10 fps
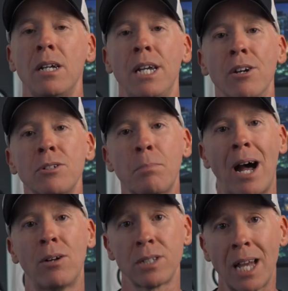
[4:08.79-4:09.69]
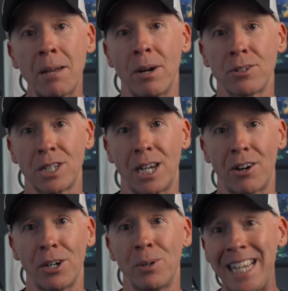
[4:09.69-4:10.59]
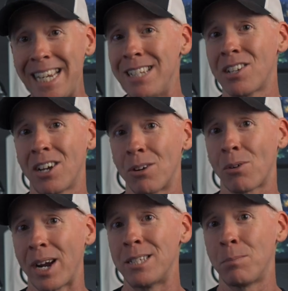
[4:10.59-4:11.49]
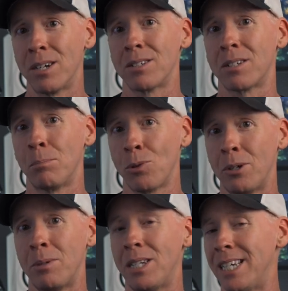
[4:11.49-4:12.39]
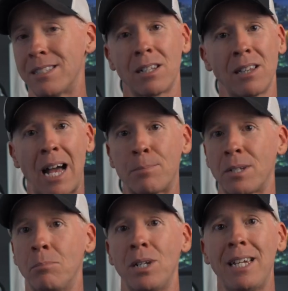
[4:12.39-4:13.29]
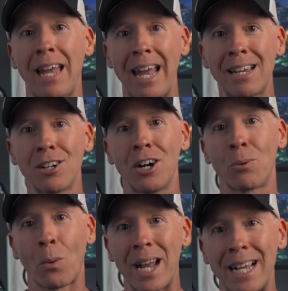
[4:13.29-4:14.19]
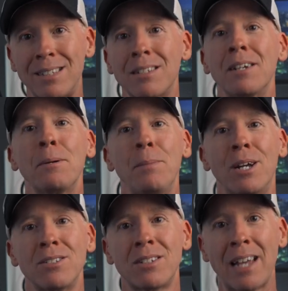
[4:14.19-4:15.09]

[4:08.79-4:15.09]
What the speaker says: Here's Powell's nightmare scenario. He needs to cut rates because employment is collapsing, but he can't cut rates because